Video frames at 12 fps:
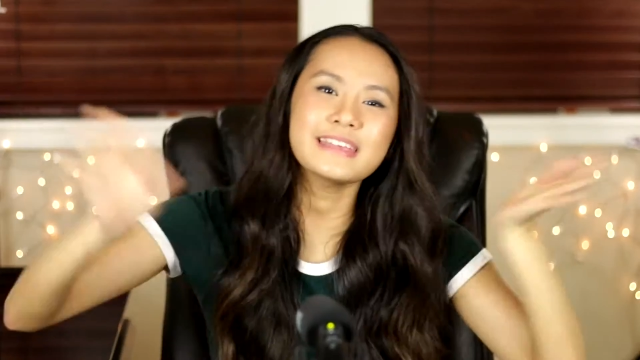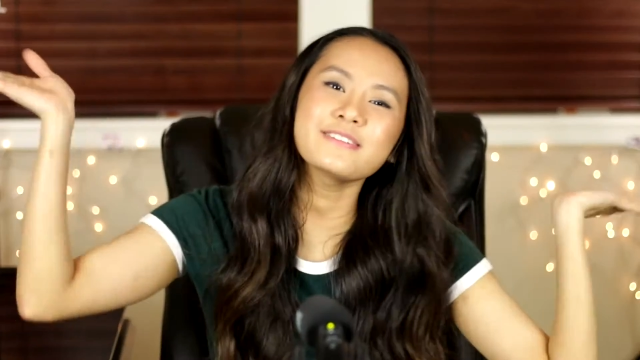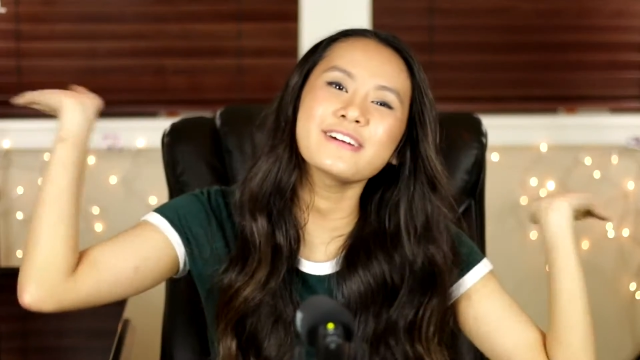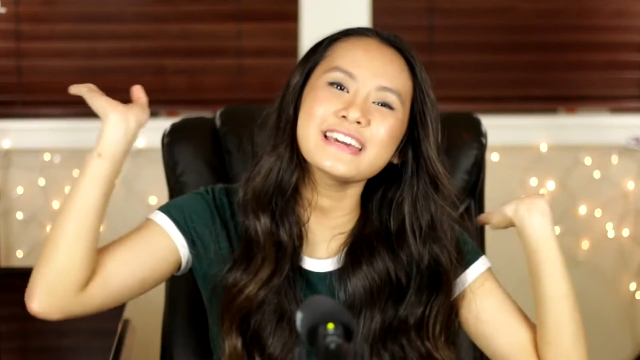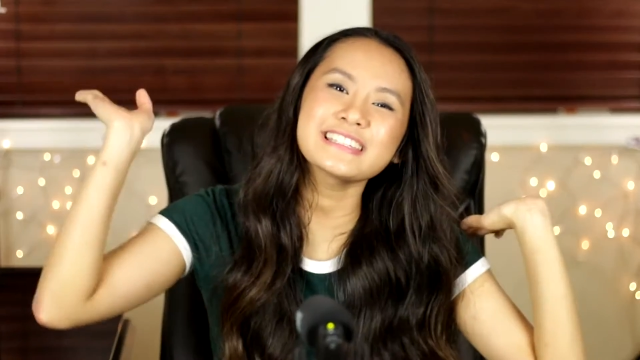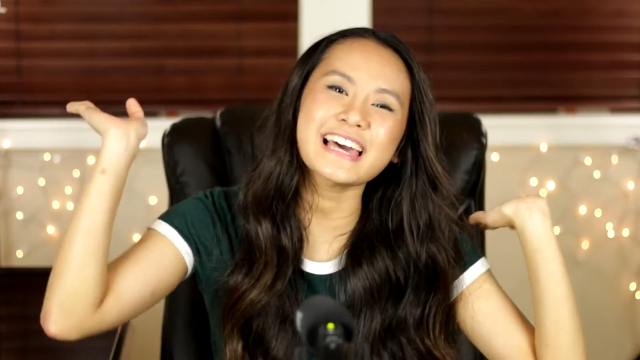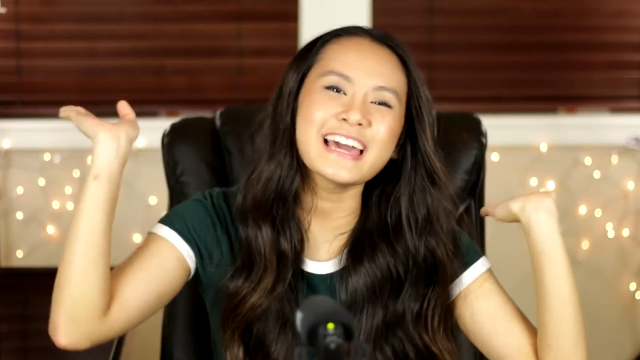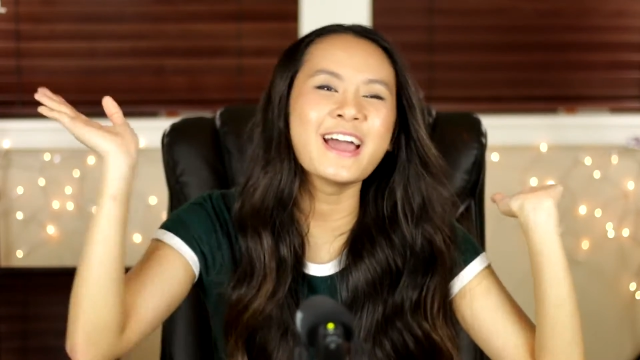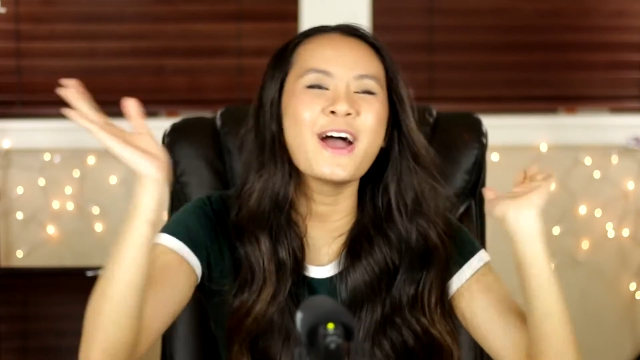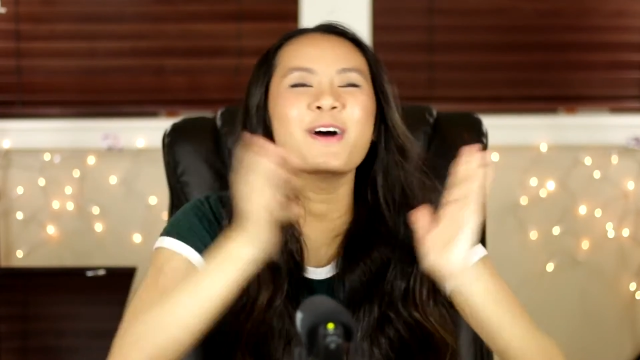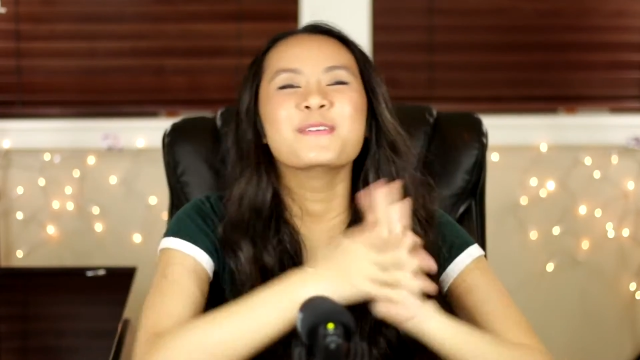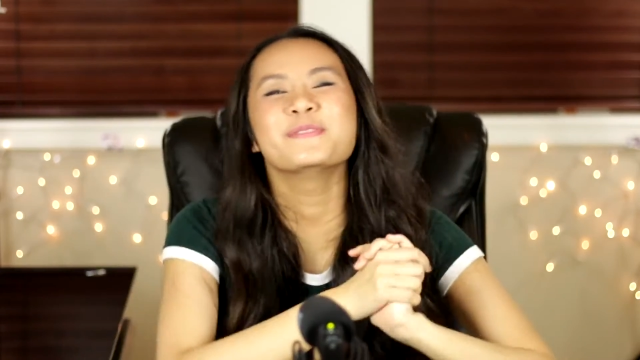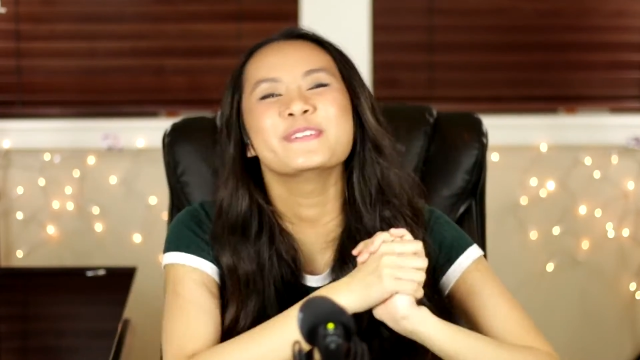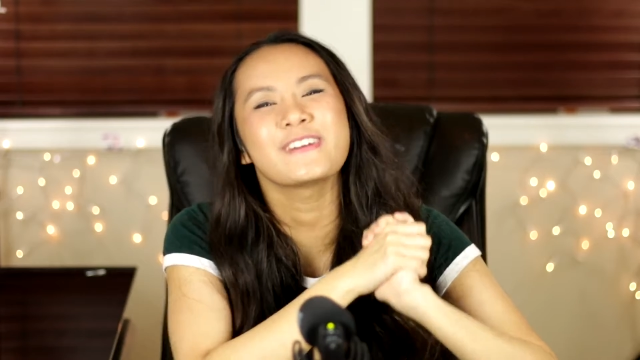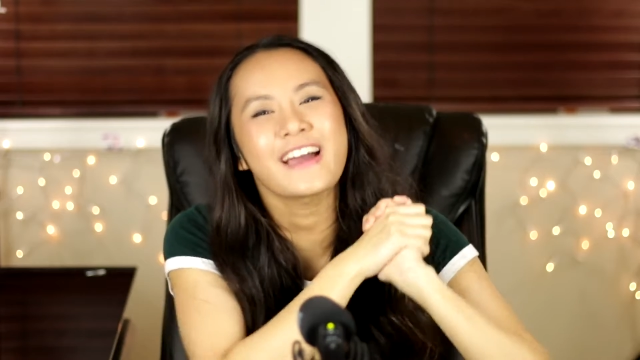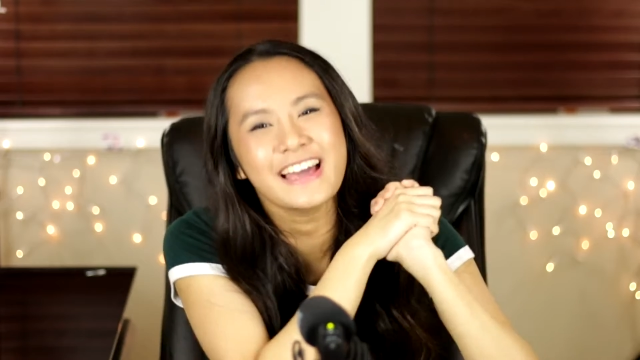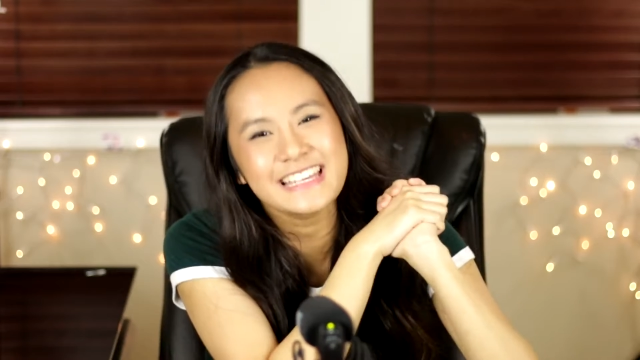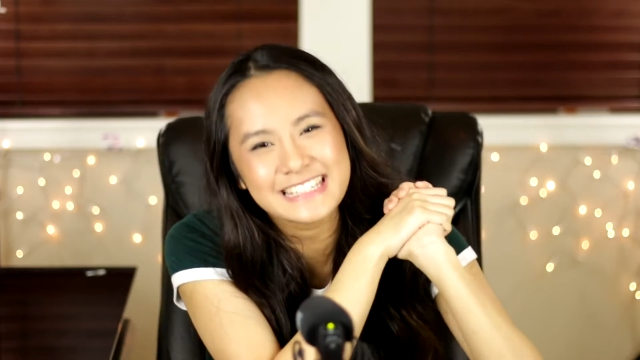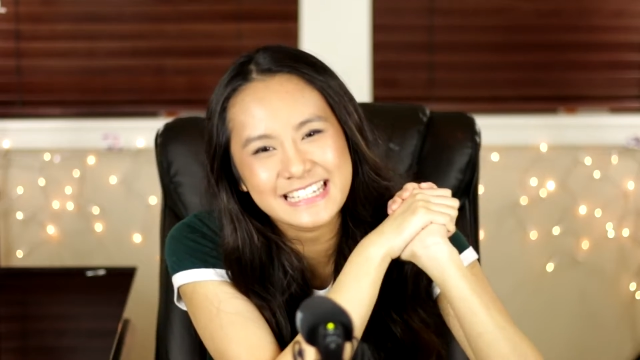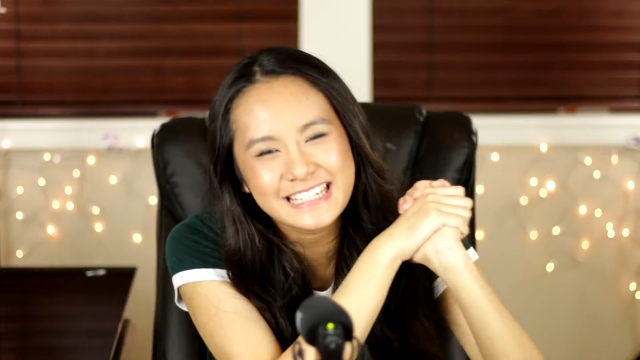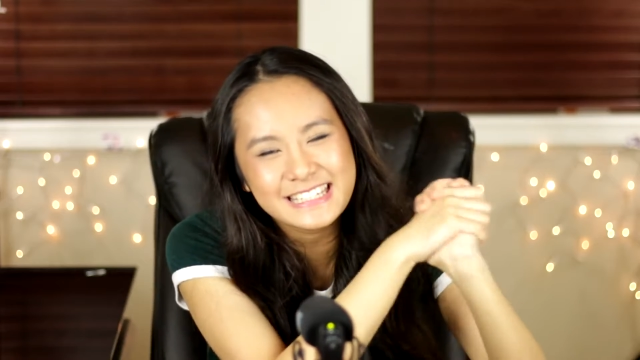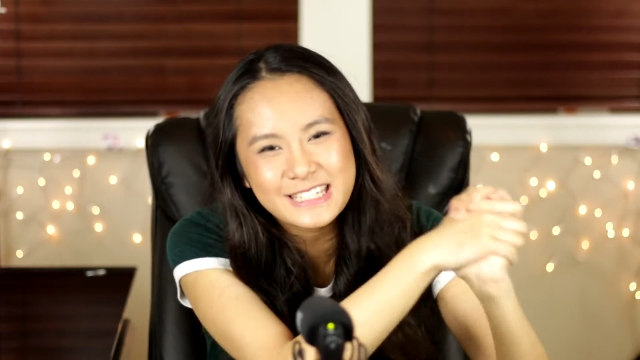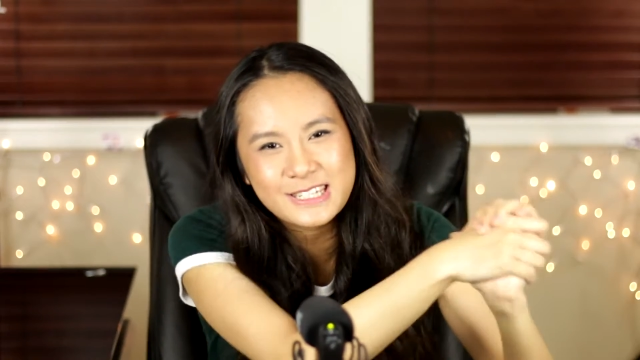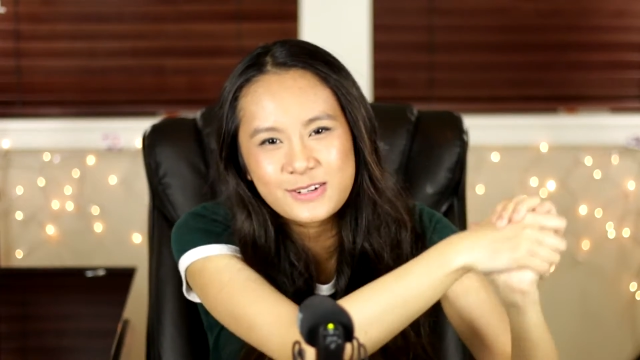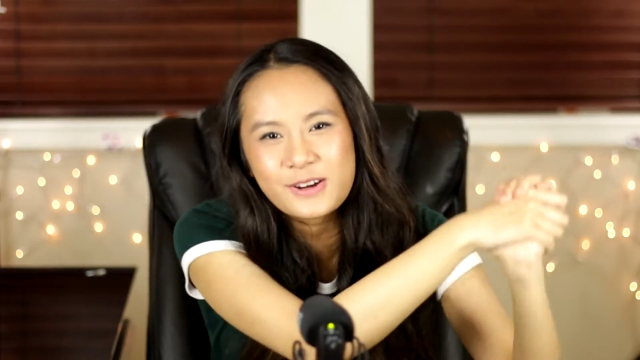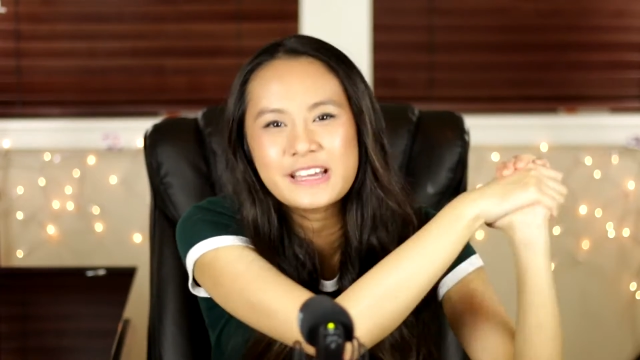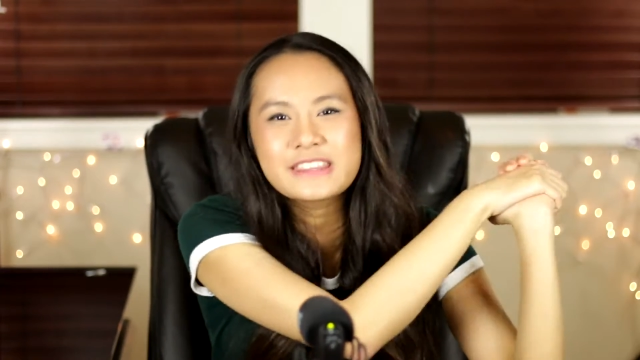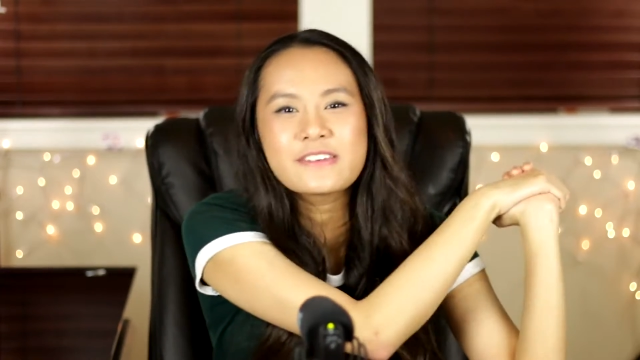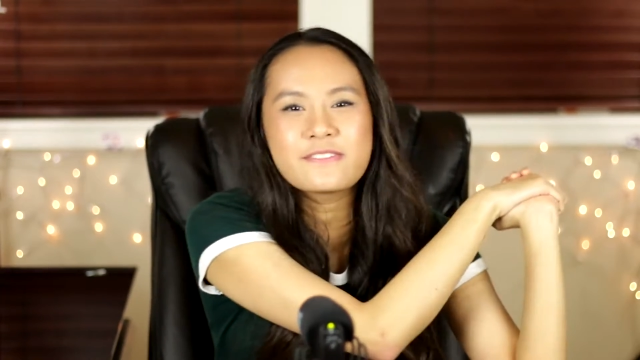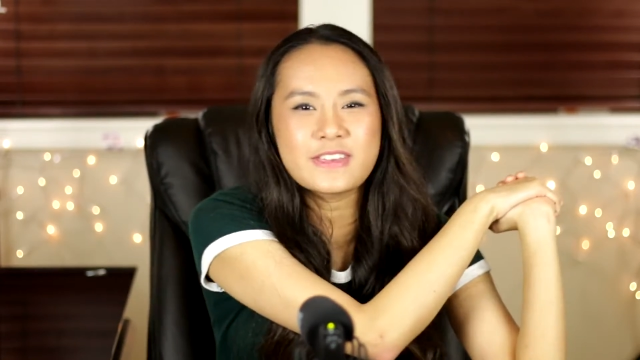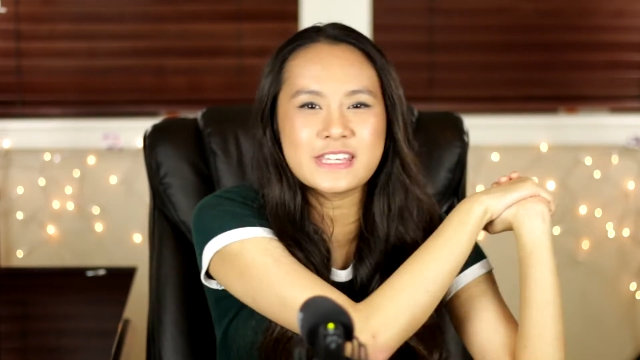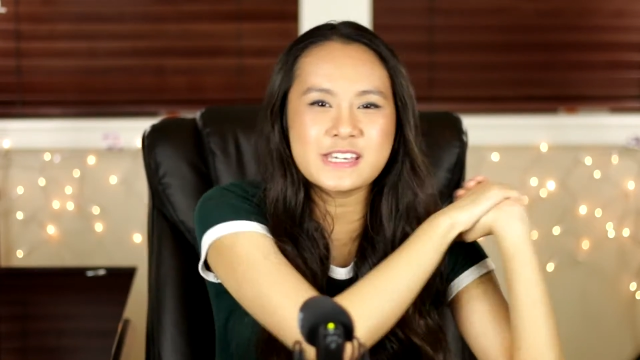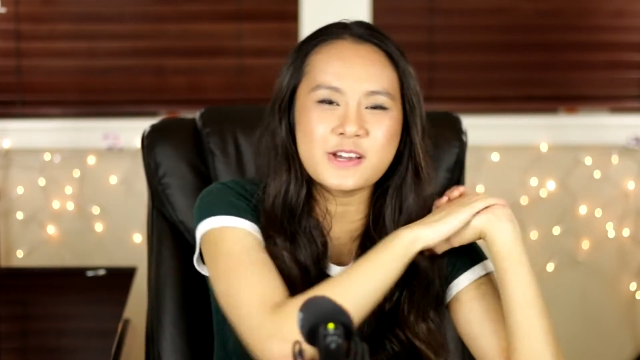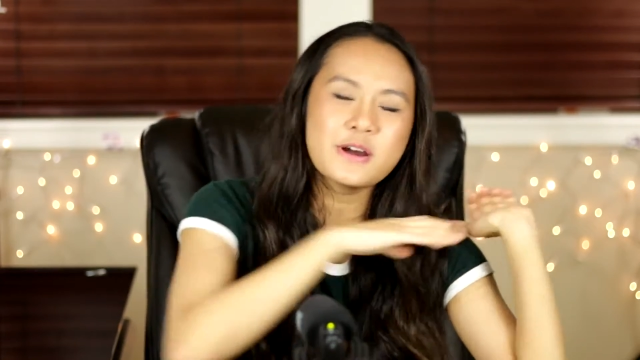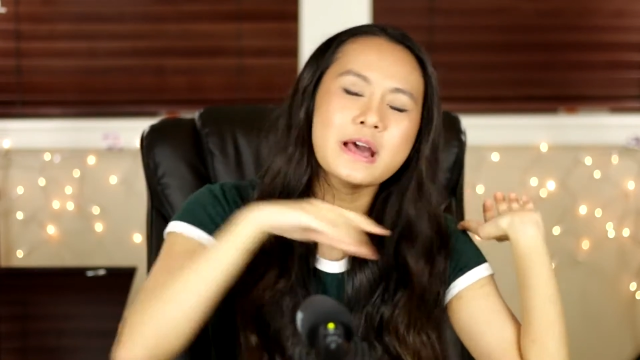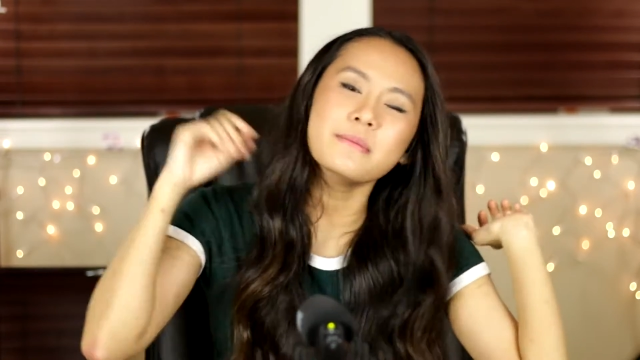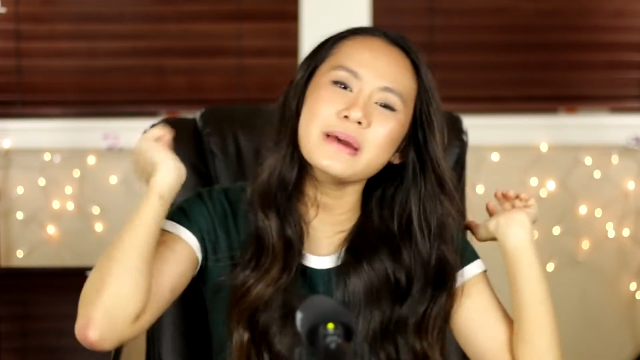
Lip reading: Anyways, I hope you guys enjoyed the video.